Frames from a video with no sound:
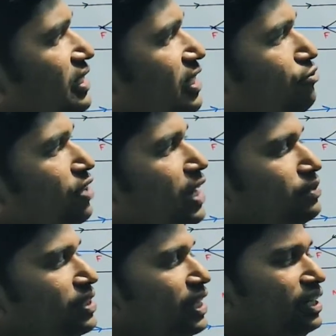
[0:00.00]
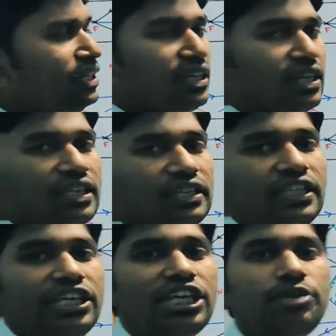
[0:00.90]
if we have seen, the
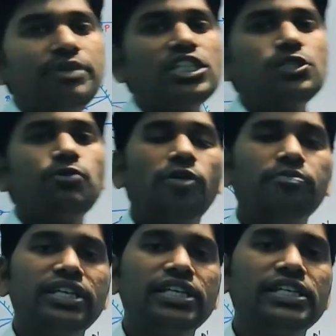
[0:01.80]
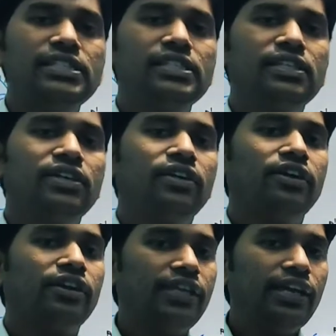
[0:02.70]
image formed is
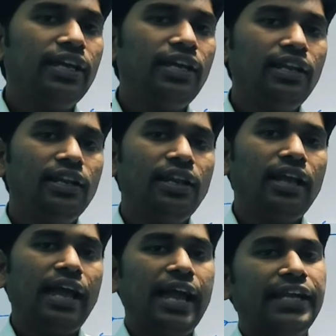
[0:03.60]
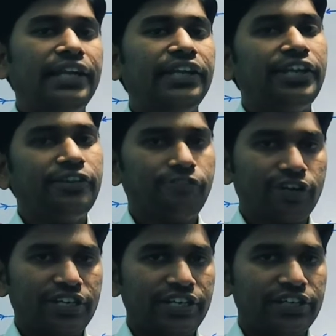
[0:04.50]
real and
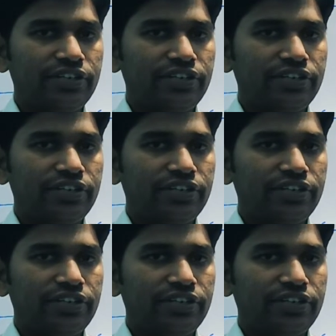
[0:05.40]
inverted.